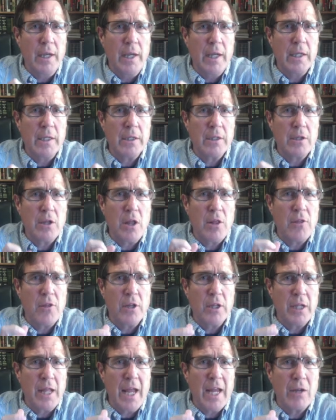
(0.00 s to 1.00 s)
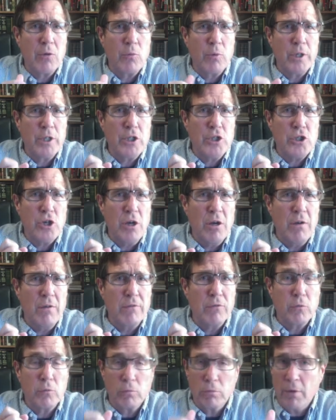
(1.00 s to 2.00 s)
and the language
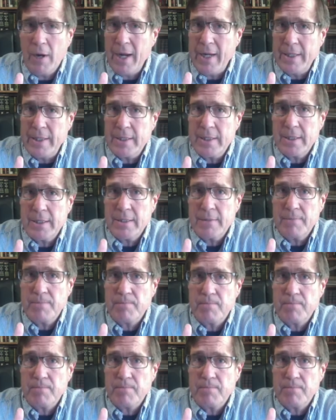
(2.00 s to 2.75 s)
of rights.